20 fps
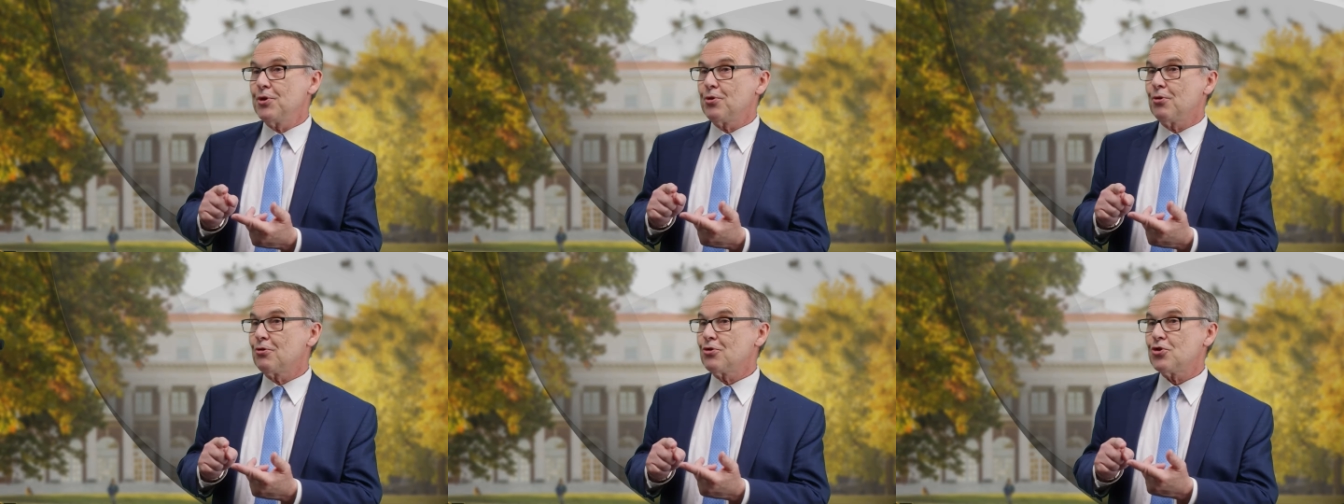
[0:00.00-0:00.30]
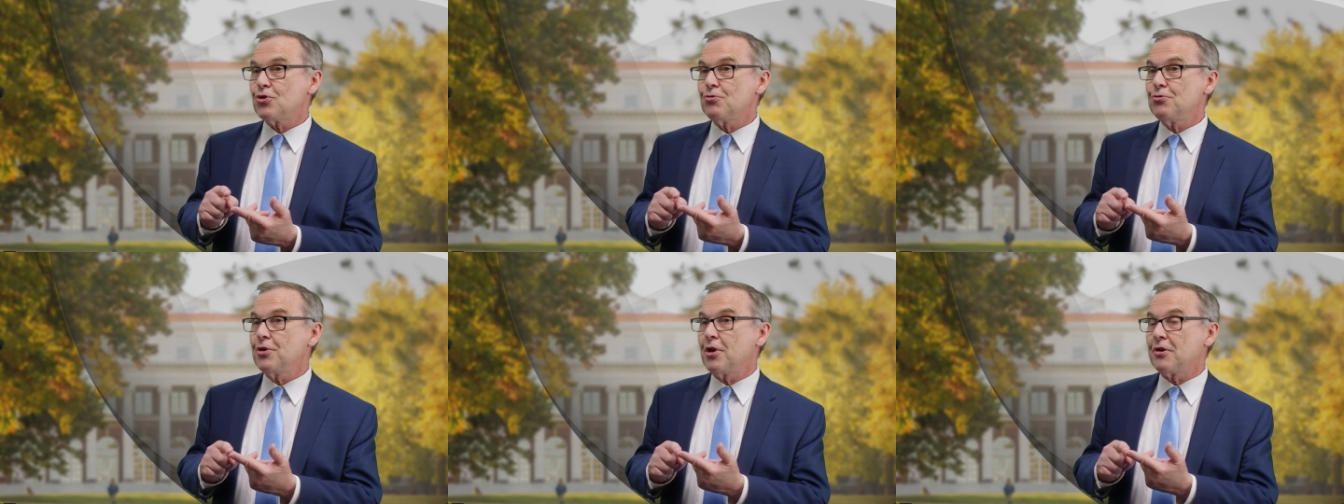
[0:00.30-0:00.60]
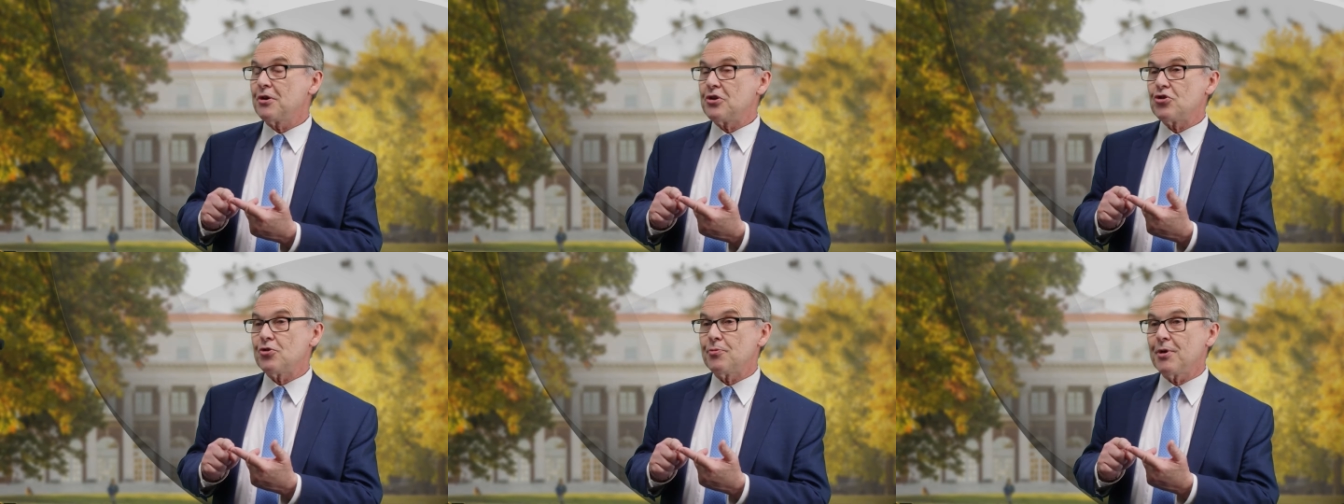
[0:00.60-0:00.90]
but also
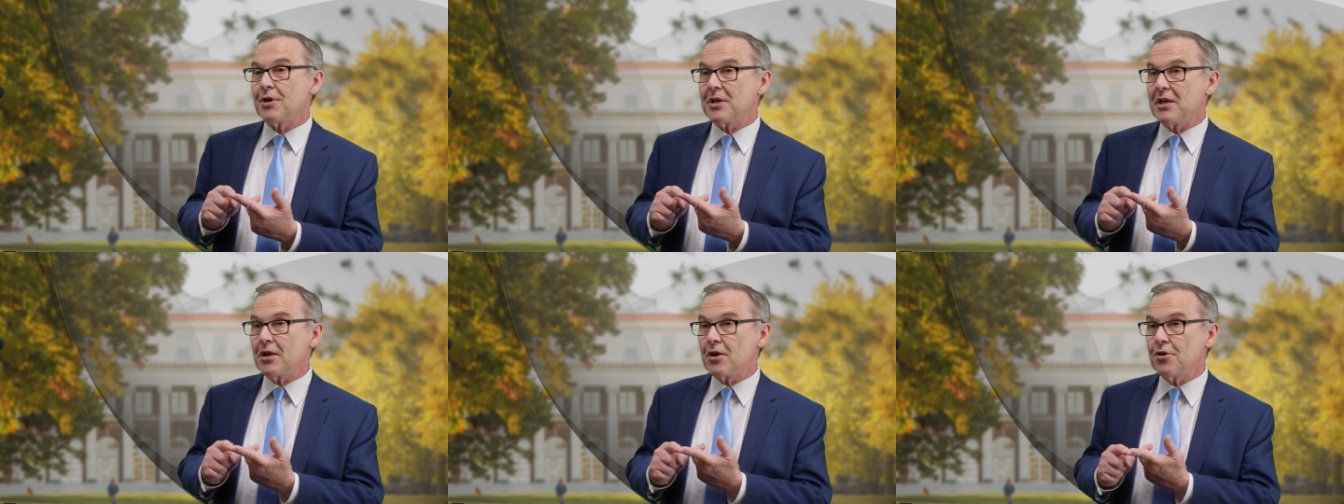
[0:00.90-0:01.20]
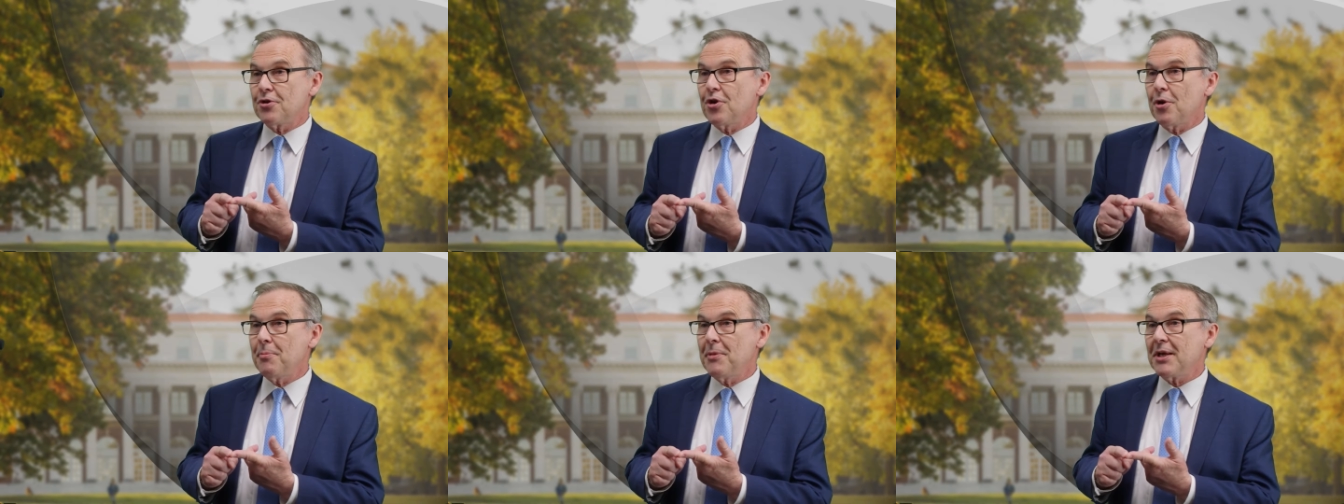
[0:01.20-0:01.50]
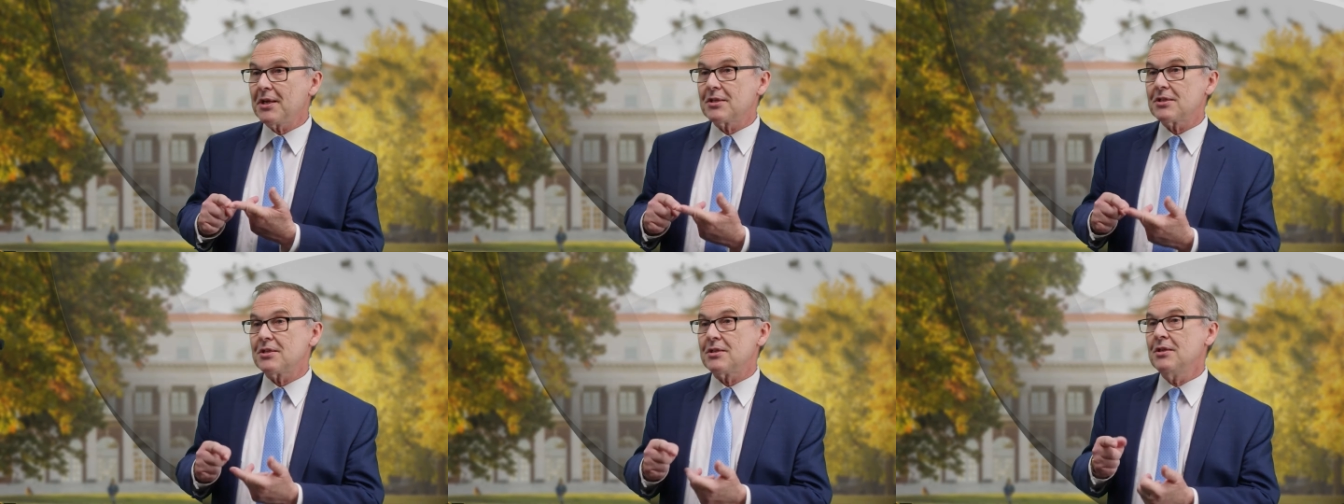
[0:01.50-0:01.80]
knowledge about
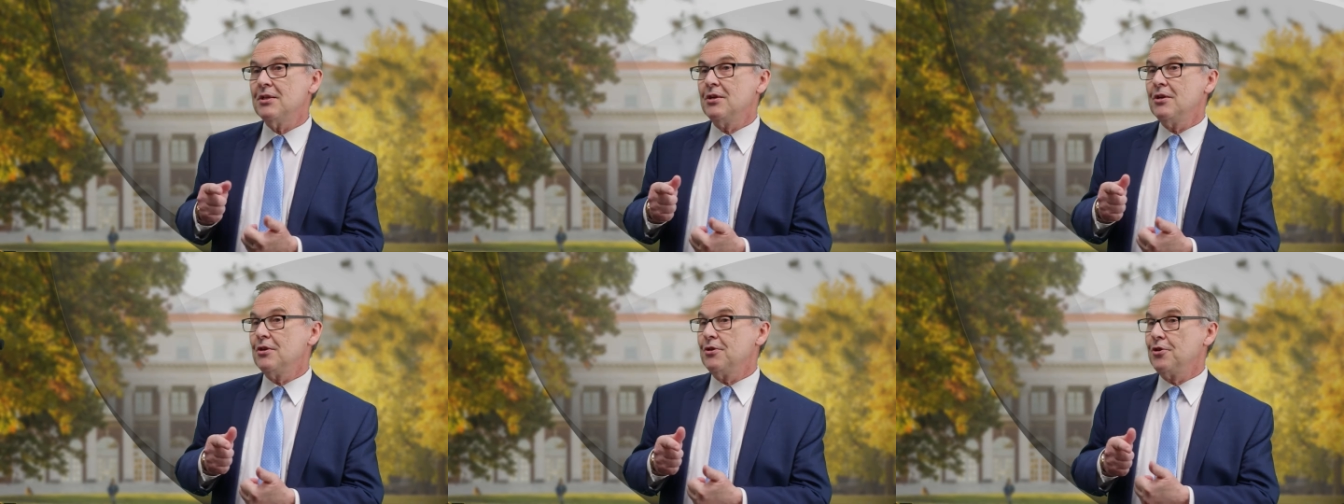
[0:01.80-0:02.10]
economics,